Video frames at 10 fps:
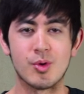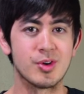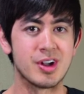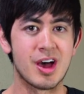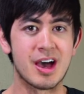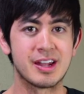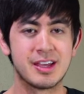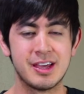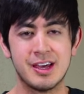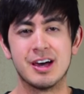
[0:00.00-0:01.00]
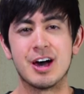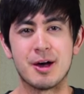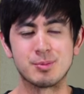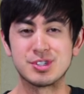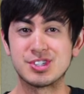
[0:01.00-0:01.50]
or not.
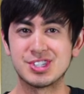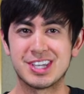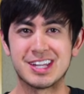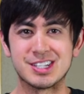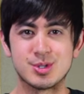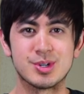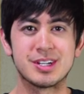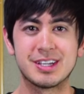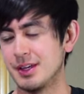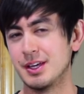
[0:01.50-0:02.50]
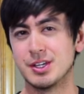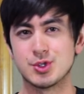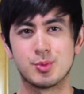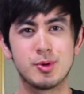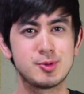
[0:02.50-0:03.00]
Um, so let's just get into it.
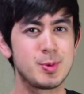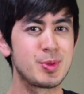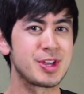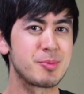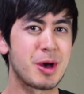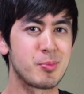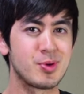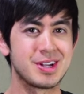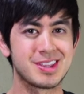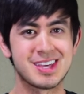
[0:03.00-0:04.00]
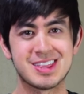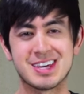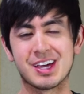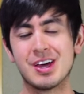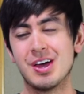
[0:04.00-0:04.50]
So when most people think about printing, they
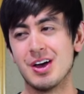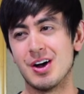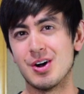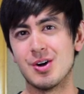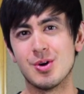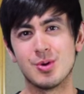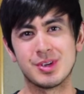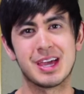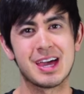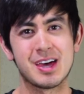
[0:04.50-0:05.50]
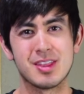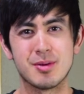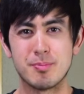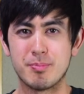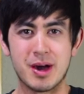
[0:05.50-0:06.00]
think, oh yeah, the
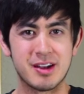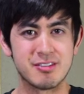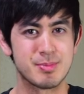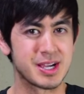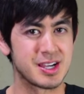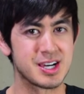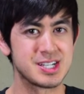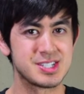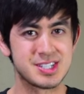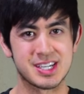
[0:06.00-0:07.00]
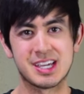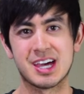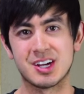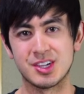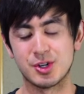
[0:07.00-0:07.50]
butt of my gun is sticking
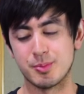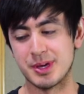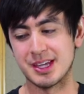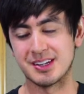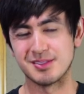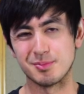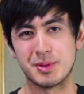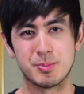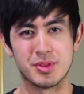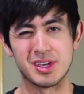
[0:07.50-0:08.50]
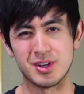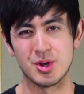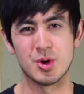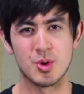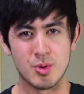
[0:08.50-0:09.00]
out a little bit and people that
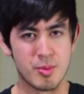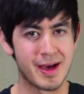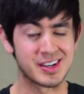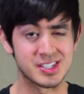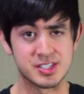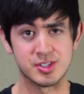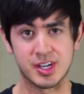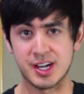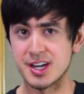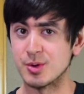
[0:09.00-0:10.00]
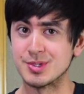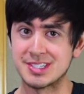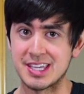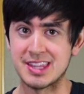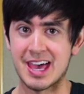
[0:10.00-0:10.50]
know about concealed carry will
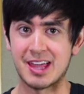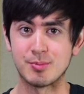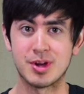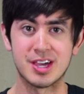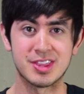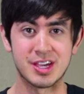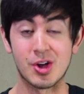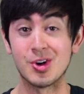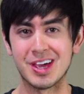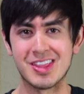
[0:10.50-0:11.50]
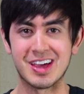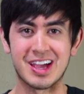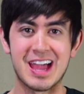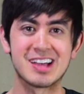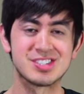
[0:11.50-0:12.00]
see that and probably think, oh yeah, that
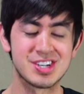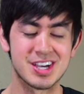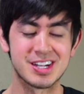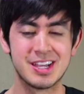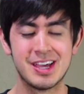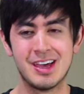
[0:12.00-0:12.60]
guy has a gun.